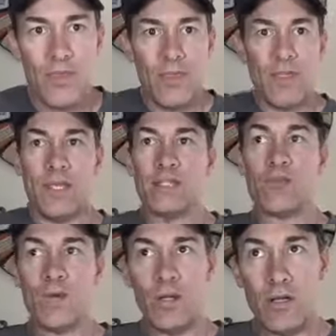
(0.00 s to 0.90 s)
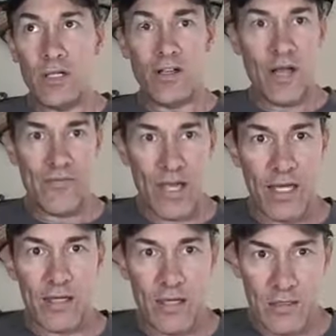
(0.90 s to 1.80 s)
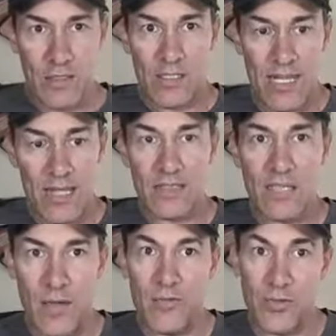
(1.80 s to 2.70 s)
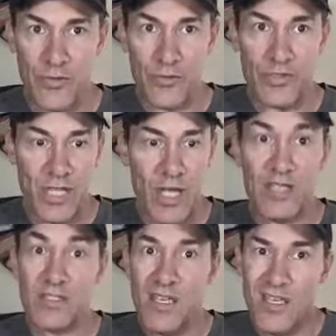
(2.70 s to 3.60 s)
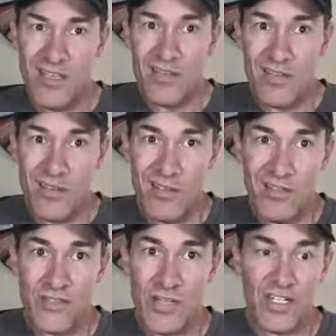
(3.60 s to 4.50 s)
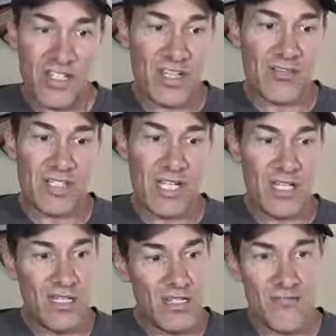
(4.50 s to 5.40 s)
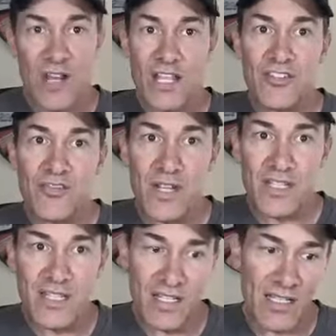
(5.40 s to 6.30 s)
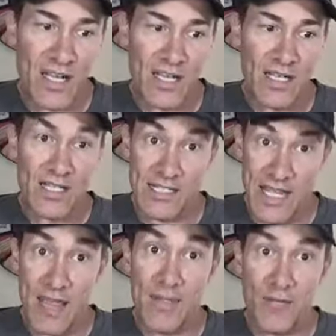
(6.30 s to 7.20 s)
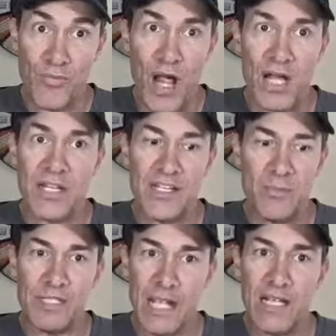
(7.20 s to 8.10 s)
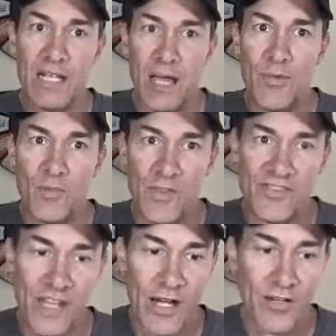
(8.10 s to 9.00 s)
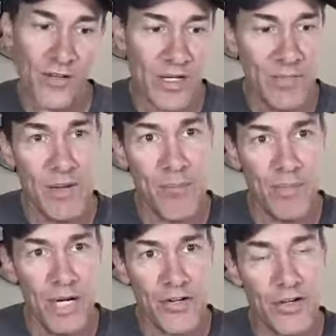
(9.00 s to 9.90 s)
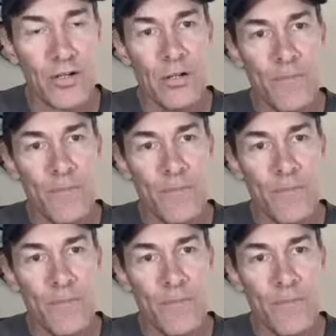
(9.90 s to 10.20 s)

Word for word: And I said, well, you know, I've got a salad coming with croutons, shredded cheddar cheese and ranch dressing, and then I got a salmon and broccoli and a potato coming with sour cream and butter.